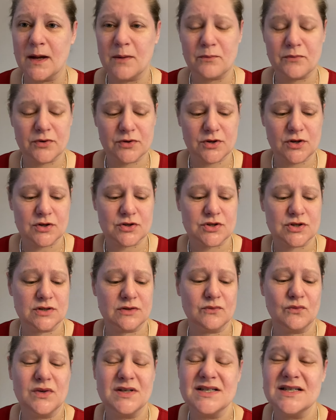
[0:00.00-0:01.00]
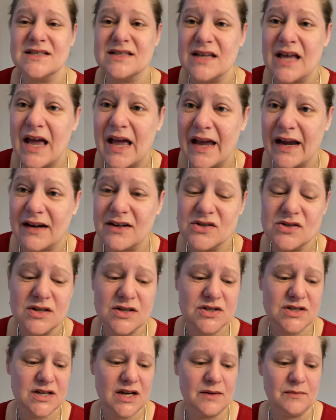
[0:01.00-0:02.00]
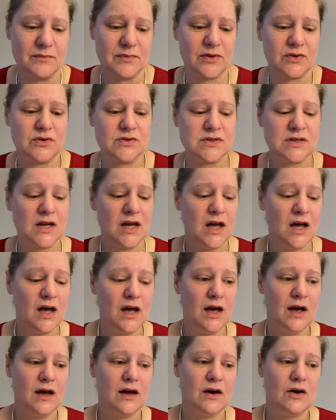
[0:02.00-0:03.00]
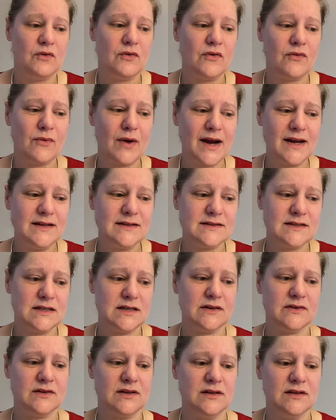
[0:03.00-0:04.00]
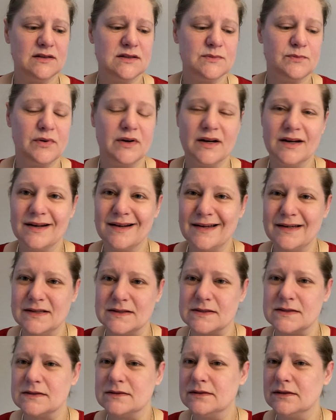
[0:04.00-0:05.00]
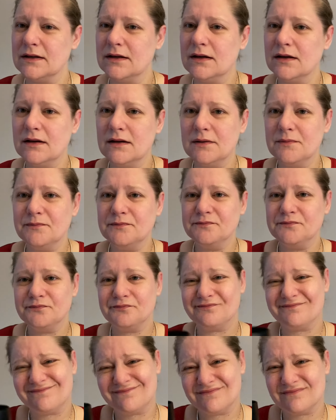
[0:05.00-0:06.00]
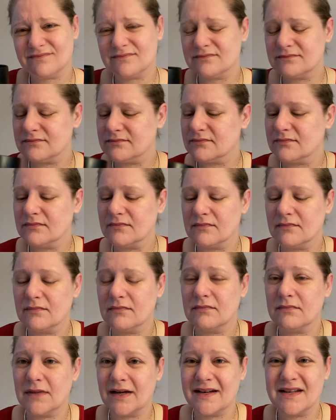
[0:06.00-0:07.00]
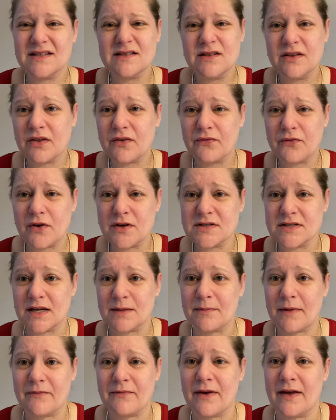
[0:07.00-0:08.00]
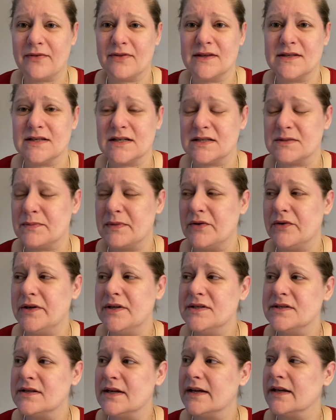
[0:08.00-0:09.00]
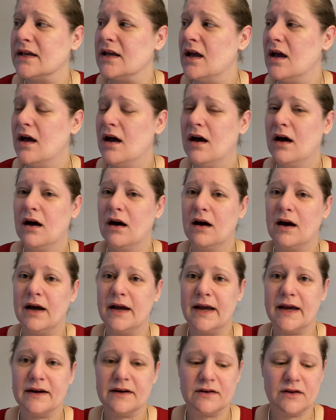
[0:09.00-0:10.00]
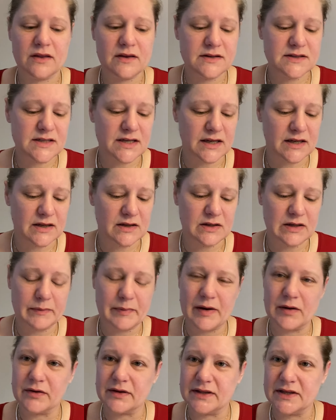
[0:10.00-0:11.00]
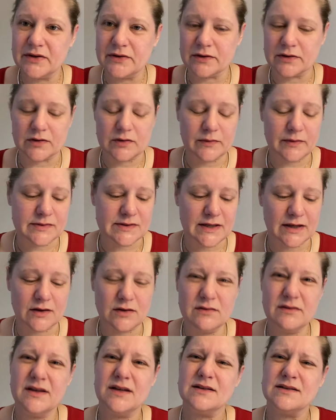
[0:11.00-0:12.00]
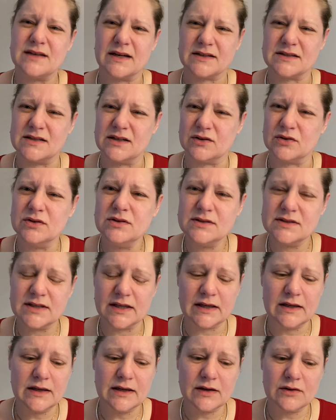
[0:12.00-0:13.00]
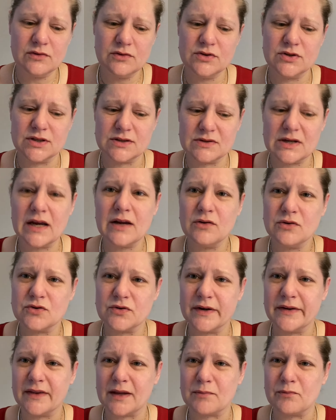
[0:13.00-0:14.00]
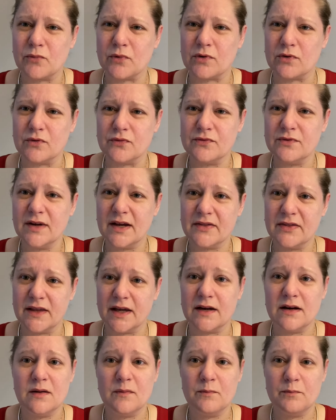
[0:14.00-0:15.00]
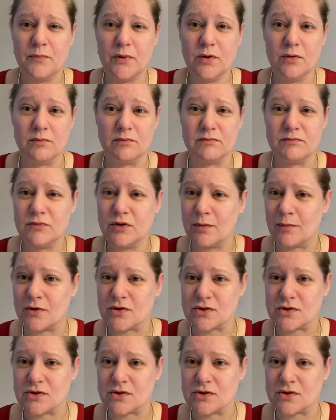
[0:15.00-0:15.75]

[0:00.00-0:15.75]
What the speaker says: production, which is actually a shame because of a white tea, I think it's pretty nice. And it's not the first time I've had this experience. Like, I had another tea about a year ago. I was like, oh, that's actually a good tea. I could drink that more often. And then, boom, no more